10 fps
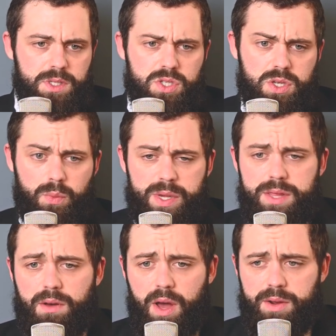So we
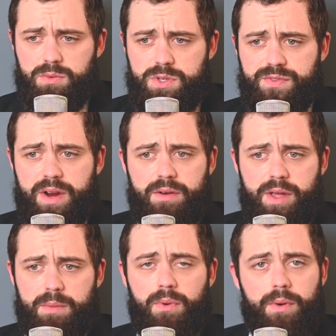thought it was
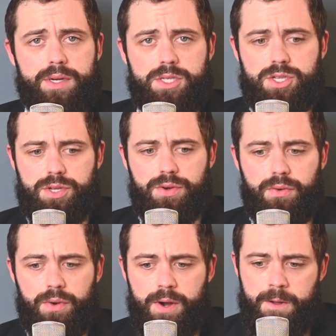very important
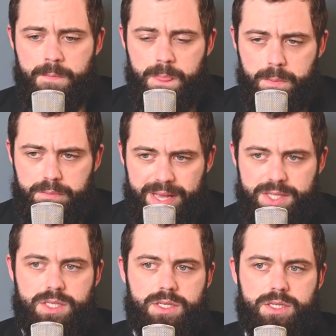to
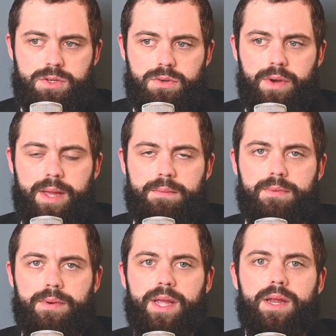mix the two and
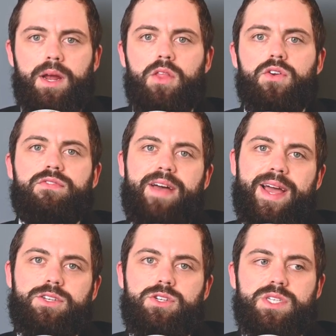bring in other
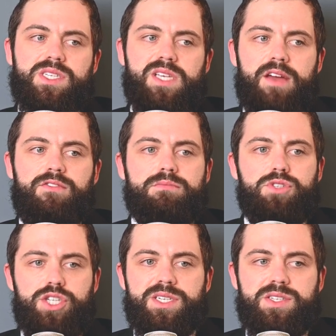factors aside from
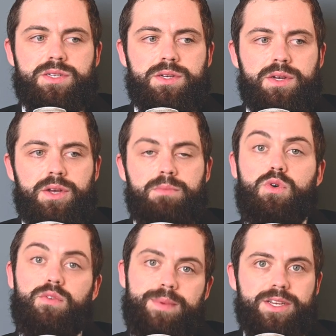just
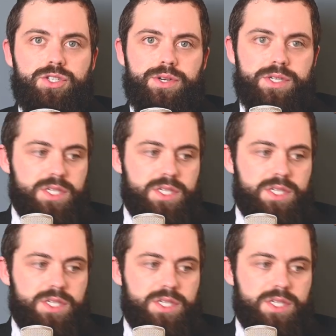movement during